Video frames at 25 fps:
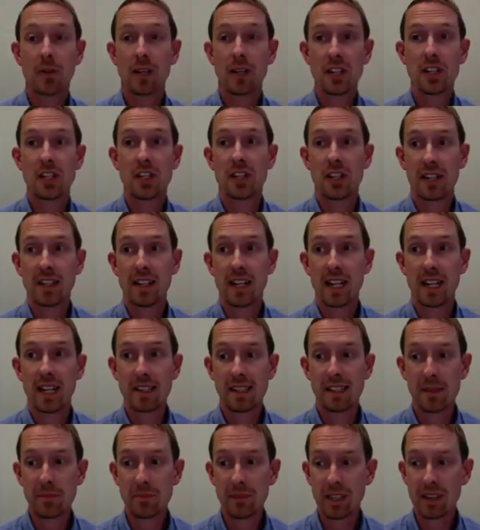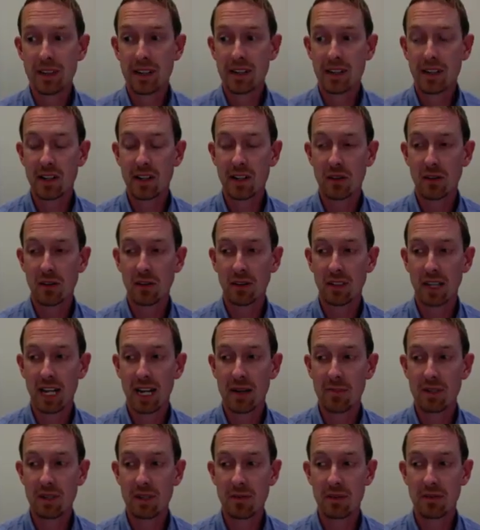question, and something that our
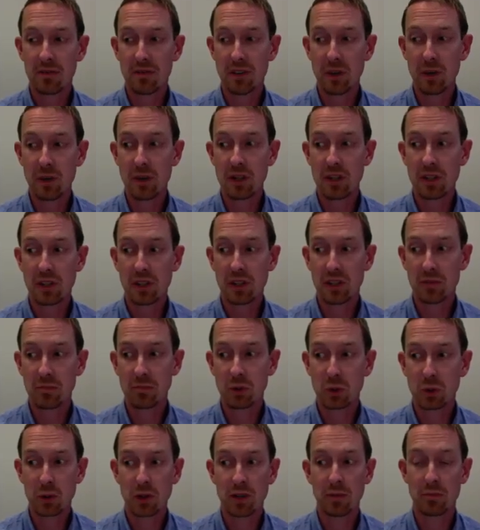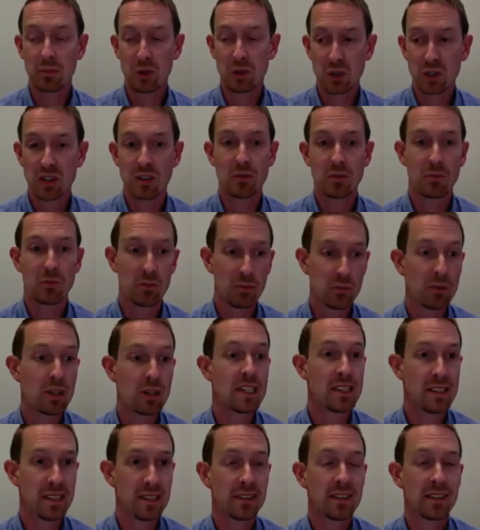lab has been focused on more and more
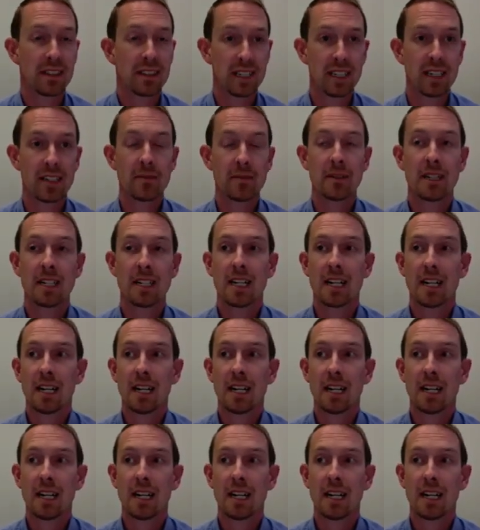recently.